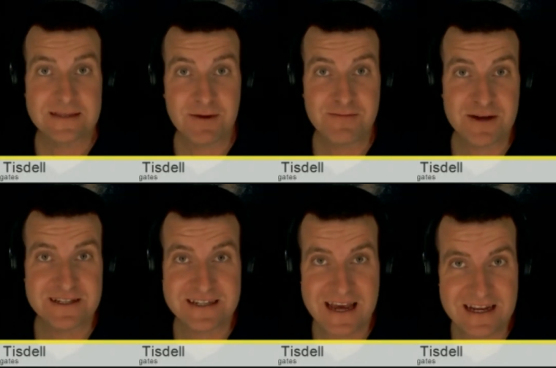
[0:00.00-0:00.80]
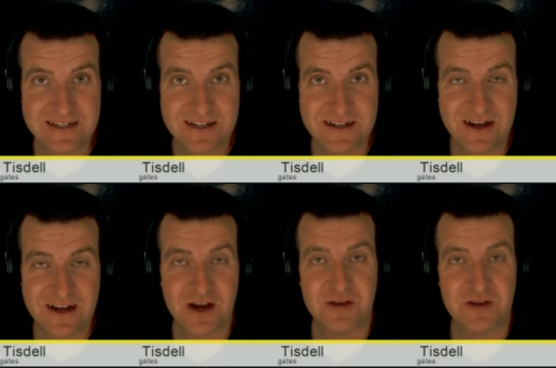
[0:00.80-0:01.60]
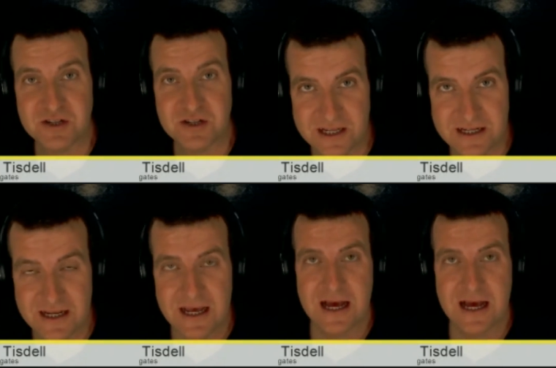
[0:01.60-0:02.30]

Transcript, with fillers: that's my presentation. I hope you enjoyed it.